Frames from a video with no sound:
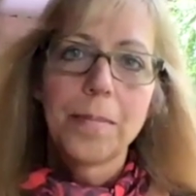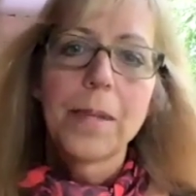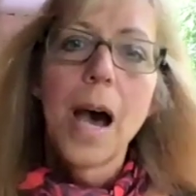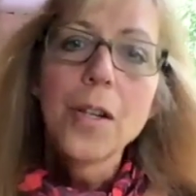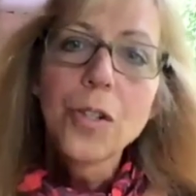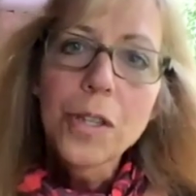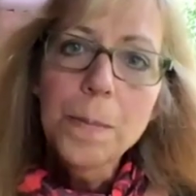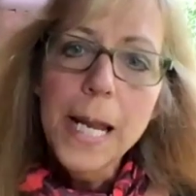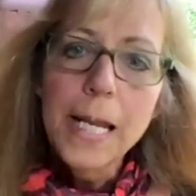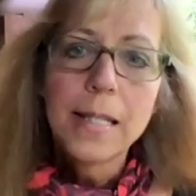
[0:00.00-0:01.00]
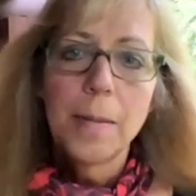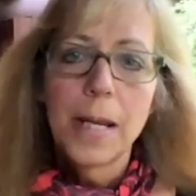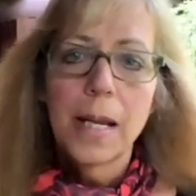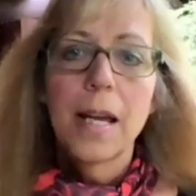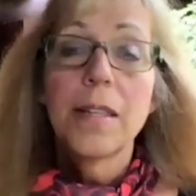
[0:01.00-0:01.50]
Under the
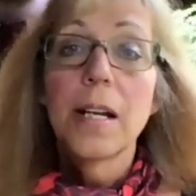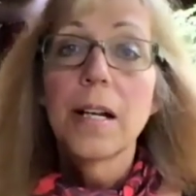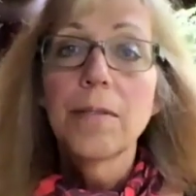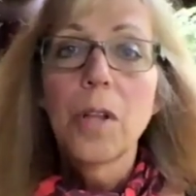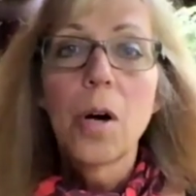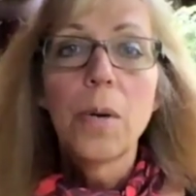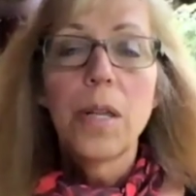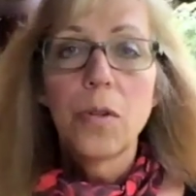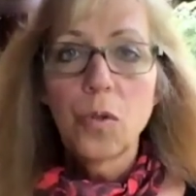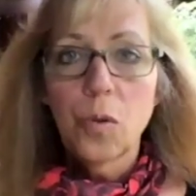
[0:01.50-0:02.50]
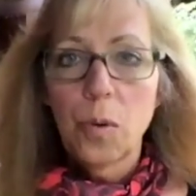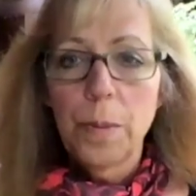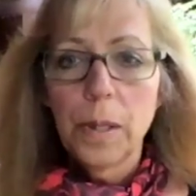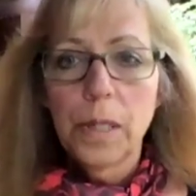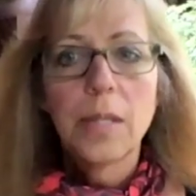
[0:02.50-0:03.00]
pandemic, the airflow in the school
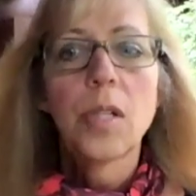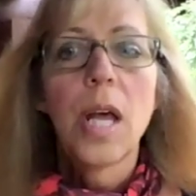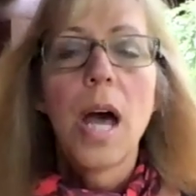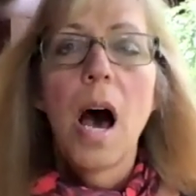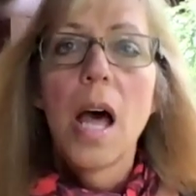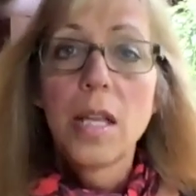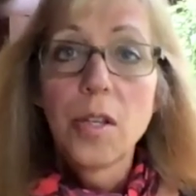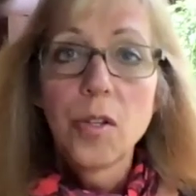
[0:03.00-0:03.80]
buildings is